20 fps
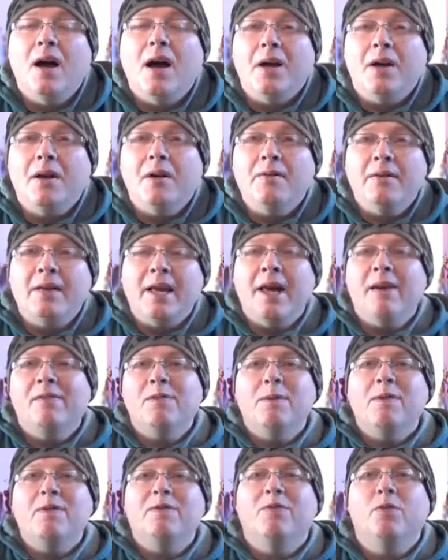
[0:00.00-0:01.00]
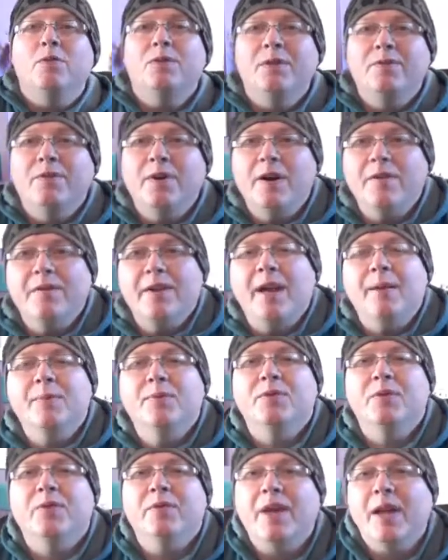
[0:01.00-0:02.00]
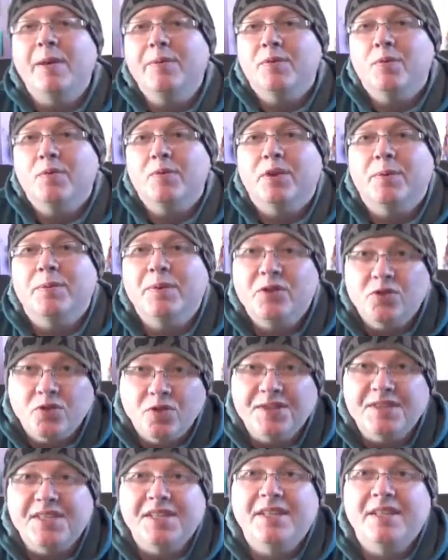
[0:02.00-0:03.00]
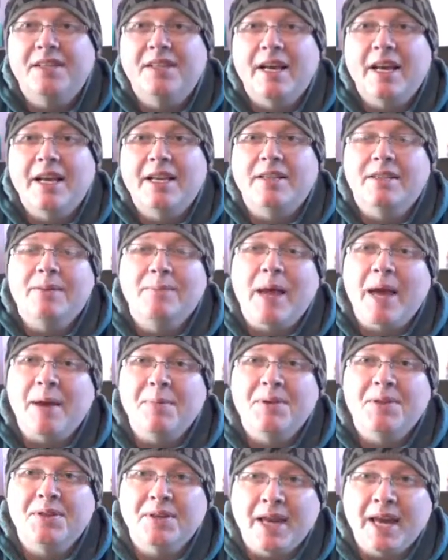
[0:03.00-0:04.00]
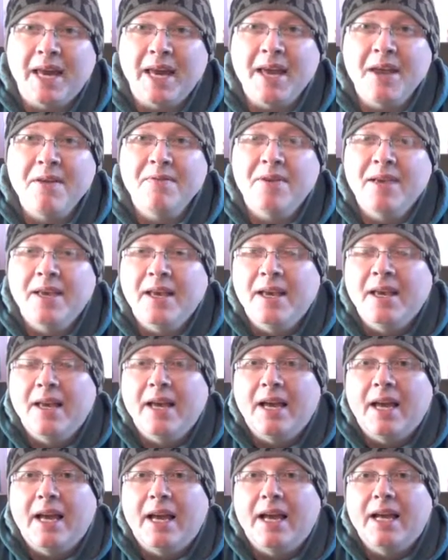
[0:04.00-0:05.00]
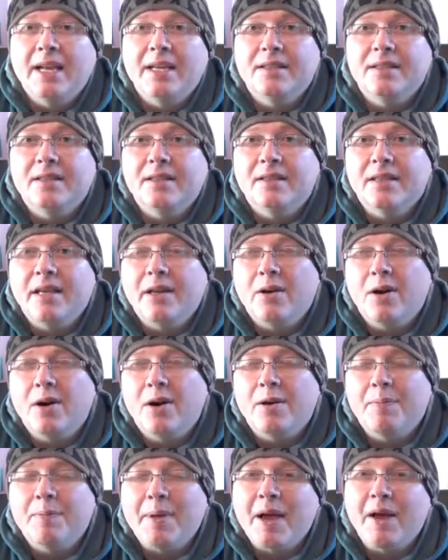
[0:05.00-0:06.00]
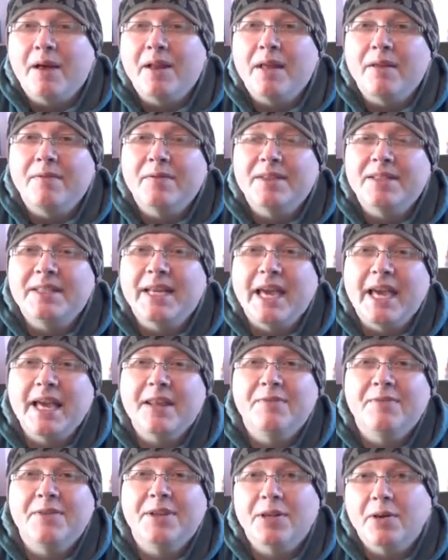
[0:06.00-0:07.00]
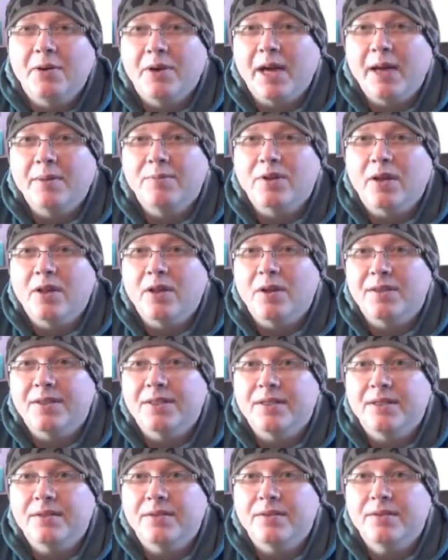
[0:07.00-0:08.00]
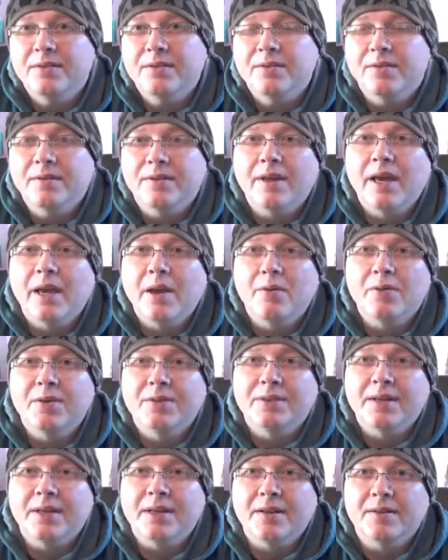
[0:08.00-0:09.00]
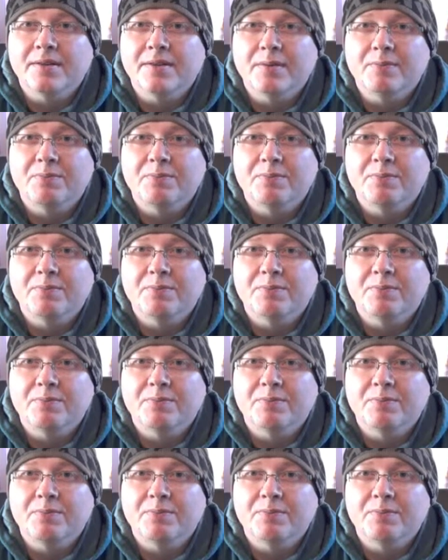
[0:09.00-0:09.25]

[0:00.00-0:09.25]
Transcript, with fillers: I currently have about 45 games of games which I'm interested in and I'm happy to have. And there are about another 10 video games I'd like to get on the Sega,